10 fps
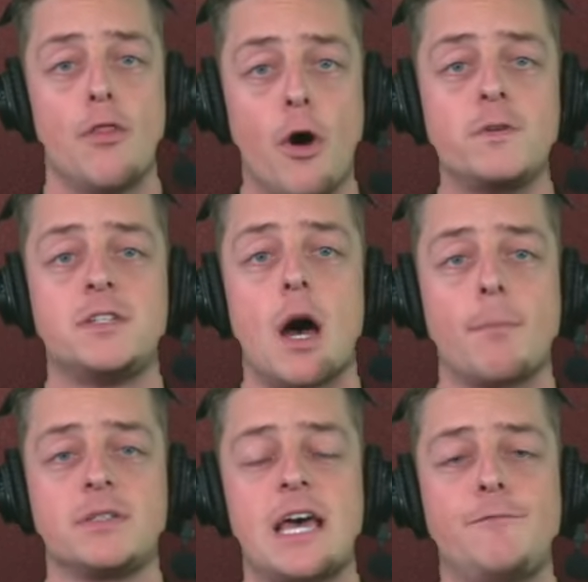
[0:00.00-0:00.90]
those
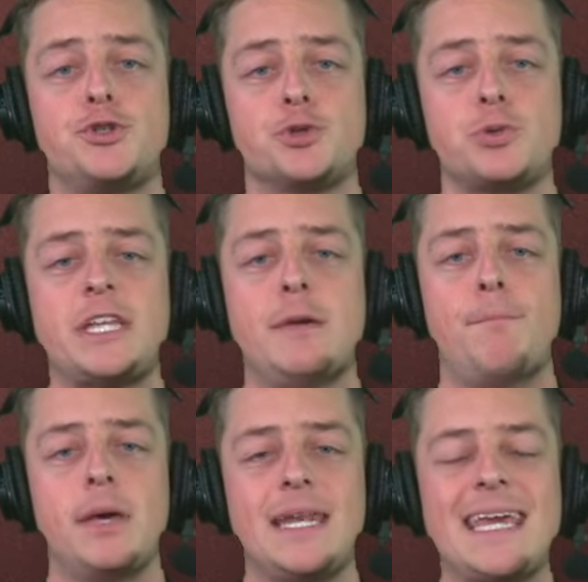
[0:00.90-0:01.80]
numbers have truly
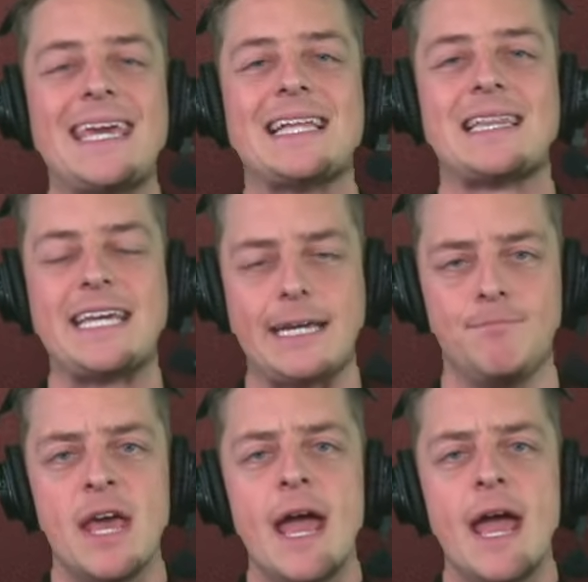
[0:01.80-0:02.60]
been elite.